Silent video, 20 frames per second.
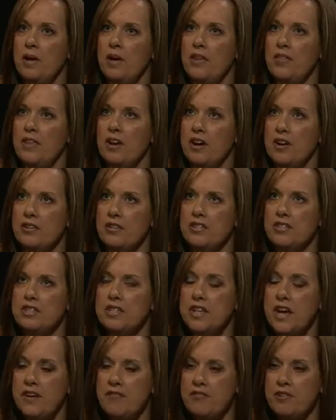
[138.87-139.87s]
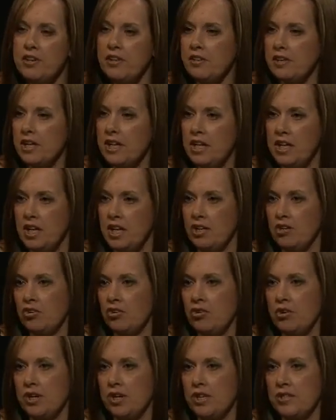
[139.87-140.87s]
There's definitely an
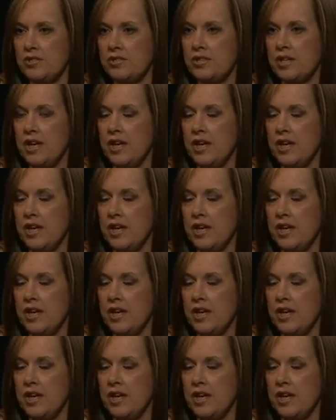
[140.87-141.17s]
increase